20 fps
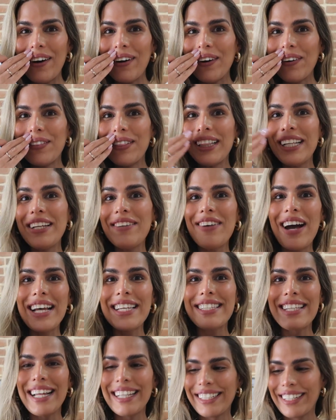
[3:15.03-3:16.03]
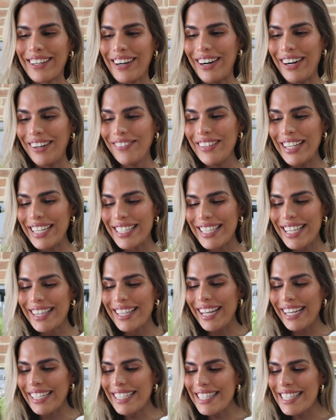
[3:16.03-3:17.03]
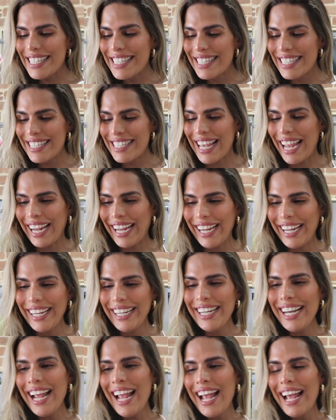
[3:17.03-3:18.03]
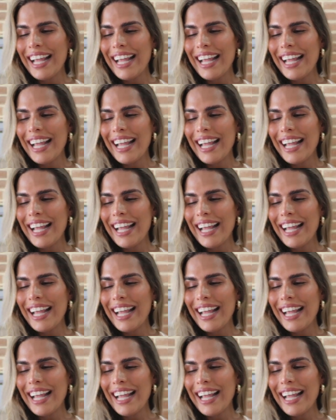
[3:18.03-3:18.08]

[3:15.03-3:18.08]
on levis.com. Isn't that insane?